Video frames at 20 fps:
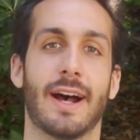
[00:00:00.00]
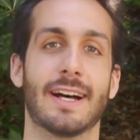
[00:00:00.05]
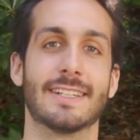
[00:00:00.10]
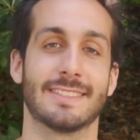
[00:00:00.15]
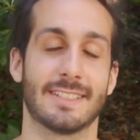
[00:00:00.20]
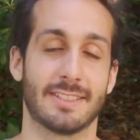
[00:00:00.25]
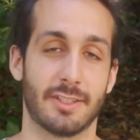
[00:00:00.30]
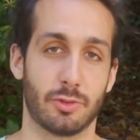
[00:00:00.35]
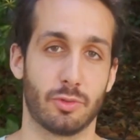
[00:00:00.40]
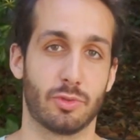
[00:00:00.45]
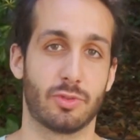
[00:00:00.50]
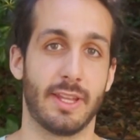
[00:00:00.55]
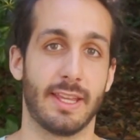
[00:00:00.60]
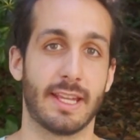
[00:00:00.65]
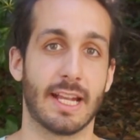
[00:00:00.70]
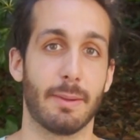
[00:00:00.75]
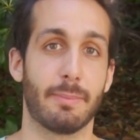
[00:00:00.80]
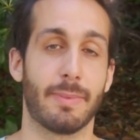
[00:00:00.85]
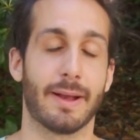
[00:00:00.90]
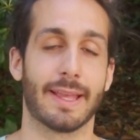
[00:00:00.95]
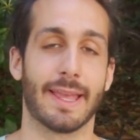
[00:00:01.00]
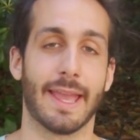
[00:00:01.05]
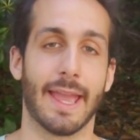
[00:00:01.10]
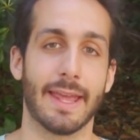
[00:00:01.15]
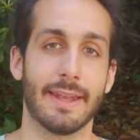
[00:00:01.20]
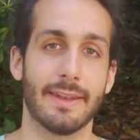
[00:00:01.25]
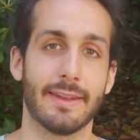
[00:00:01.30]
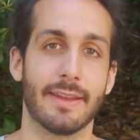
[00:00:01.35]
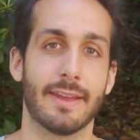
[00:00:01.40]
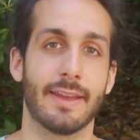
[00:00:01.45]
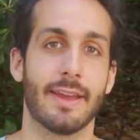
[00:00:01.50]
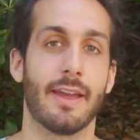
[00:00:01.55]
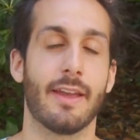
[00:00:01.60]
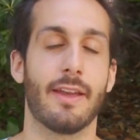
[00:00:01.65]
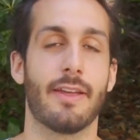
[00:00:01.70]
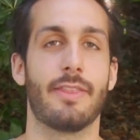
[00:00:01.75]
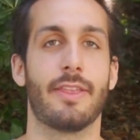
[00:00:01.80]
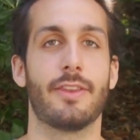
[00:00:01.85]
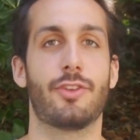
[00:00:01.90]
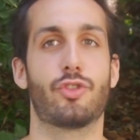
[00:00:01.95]
I started to take up again
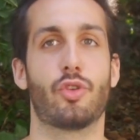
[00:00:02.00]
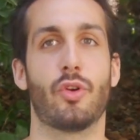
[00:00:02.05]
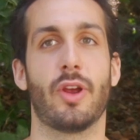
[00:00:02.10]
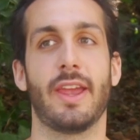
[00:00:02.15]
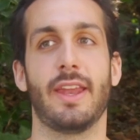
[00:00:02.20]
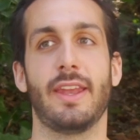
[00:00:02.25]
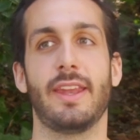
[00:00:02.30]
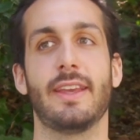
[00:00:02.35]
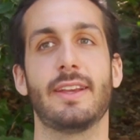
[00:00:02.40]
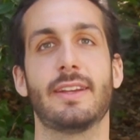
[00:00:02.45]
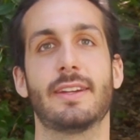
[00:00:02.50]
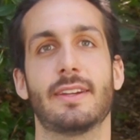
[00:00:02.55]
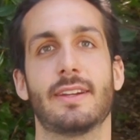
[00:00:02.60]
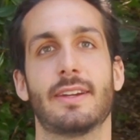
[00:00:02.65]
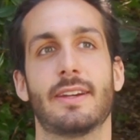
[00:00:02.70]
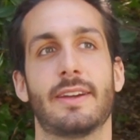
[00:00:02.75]
the training,